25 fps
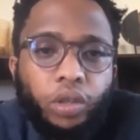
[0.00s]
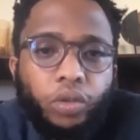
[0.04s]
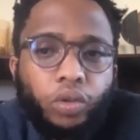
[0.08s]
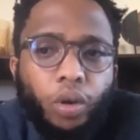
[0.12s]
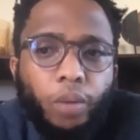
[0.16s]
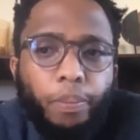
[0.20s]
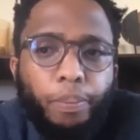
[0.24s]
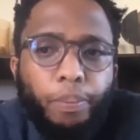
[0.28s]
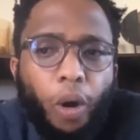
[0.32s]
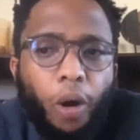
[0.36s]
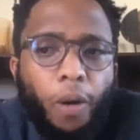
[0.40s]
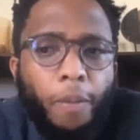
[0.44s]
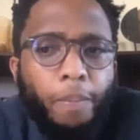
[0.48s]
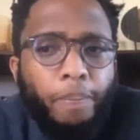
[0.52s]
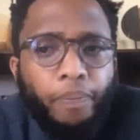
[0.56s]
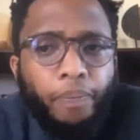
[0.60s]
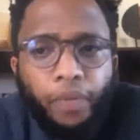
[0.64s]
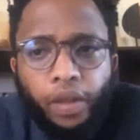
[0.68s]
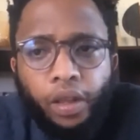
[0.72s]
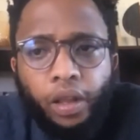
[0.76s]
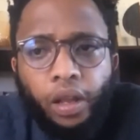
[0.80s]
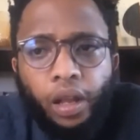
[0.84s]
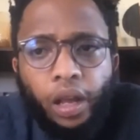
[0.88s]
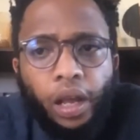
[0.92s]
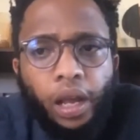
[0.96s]
So
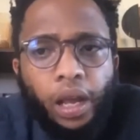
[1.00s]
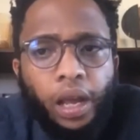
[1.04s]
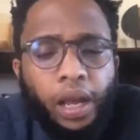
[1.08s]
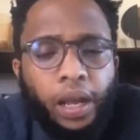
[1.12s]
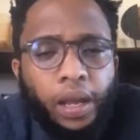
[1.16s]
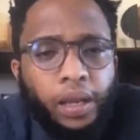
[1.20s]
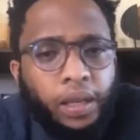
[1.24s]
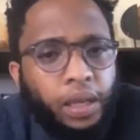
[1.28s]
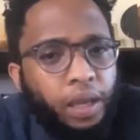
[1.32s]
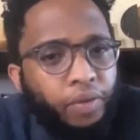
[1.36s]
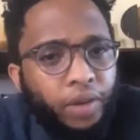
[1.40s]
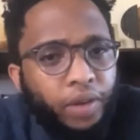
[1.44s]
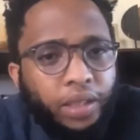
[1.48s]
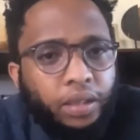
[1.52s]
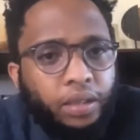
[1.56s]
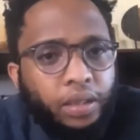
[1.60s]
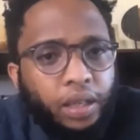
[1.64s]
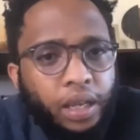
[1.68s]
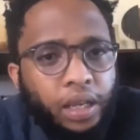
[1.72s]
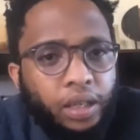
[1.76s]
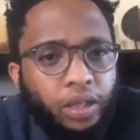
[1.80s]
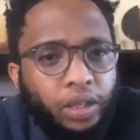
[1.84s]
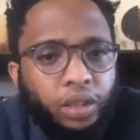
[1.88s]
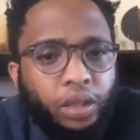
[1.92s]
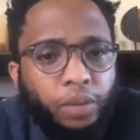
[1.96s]
Mpho, give us
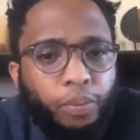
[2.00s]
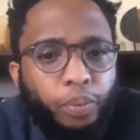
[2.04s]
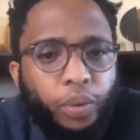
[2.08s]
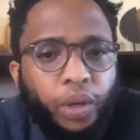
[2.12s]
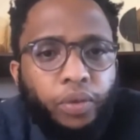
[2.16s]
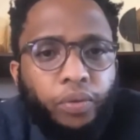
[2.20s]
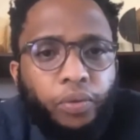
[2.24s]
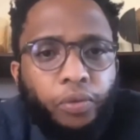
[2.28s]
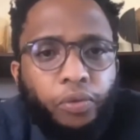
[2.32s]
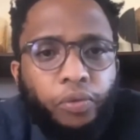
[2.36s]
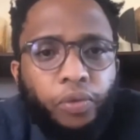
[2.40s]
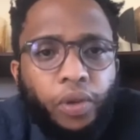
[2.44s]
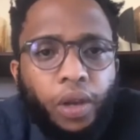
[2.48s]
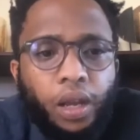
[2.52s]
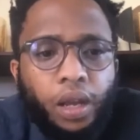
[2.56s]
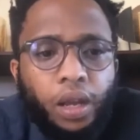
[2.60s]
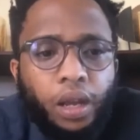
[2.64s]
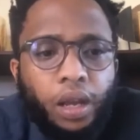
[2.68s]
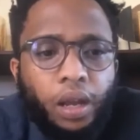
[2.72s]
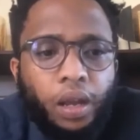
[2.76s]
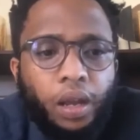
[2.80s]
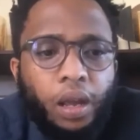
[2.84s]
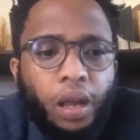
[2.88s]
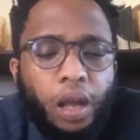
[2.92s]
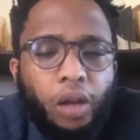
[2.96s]
just a brief
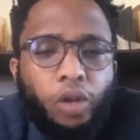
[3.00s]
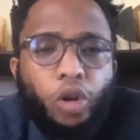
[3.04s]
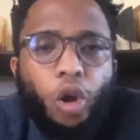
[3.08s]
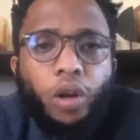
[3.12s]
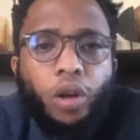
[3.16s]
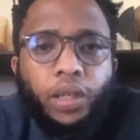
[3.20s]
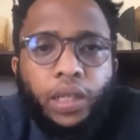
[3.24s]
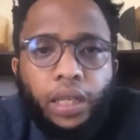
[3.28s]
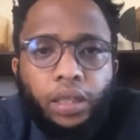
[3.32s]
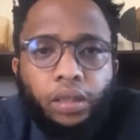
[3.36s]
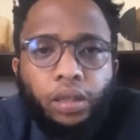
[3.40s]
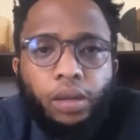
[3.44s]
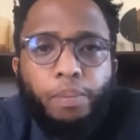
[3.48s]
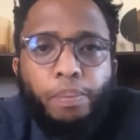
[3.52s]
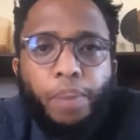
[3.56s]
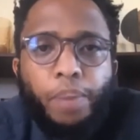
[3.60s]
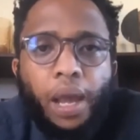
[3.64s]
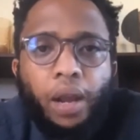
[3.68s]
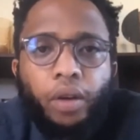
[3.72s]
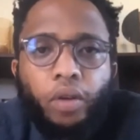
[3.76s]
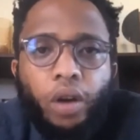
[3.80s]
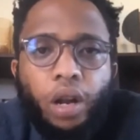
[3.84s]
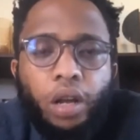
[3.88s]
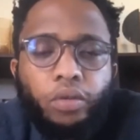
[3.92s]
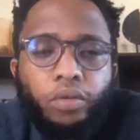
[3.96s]
a context and
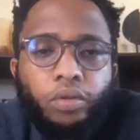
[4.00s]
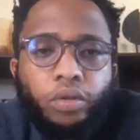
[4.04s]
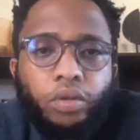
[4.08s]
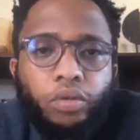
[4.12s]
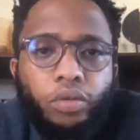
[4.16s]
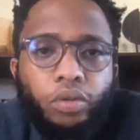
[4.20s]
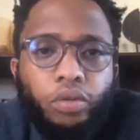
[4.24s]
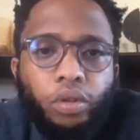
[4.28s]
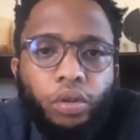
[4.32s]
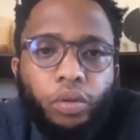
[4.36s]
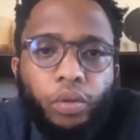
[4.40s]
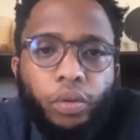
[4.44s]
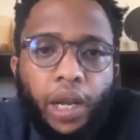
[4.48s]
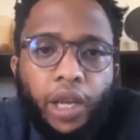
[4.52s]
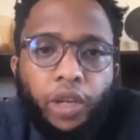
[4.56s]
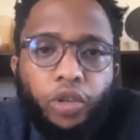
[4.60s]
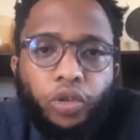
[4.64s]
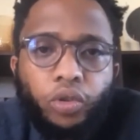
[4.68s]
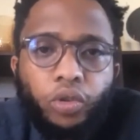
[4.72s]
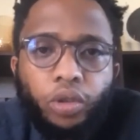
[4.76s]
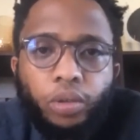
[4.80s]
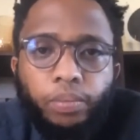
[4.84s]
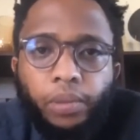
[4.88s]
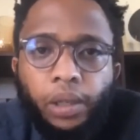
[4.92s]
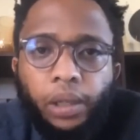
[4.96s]
background to the
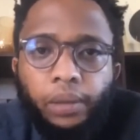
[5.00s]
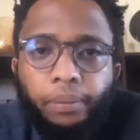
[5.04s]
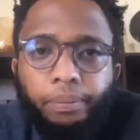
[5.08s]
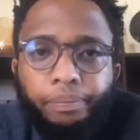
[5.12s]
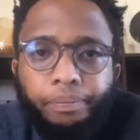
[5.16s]
relationship there.